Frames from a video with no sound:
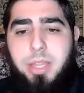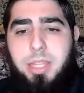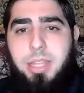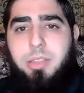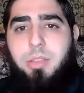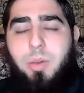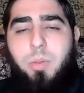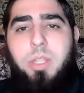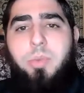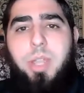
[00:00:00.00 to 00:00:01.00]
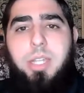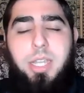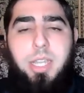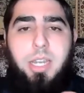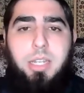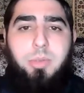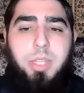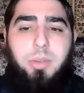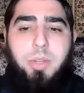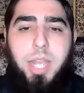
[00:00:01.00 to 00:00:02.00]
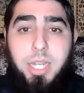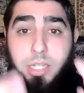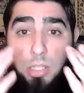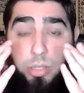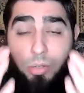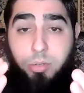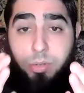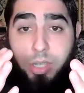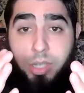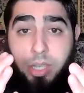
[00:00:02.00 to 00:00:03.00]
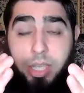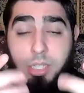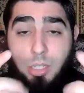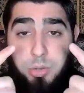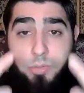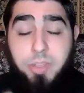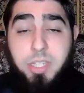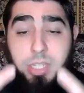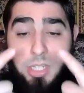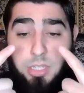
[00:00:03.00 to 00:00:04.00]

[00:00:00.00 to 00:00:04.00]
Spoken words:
think that the only way to connect with the Quran is through vision,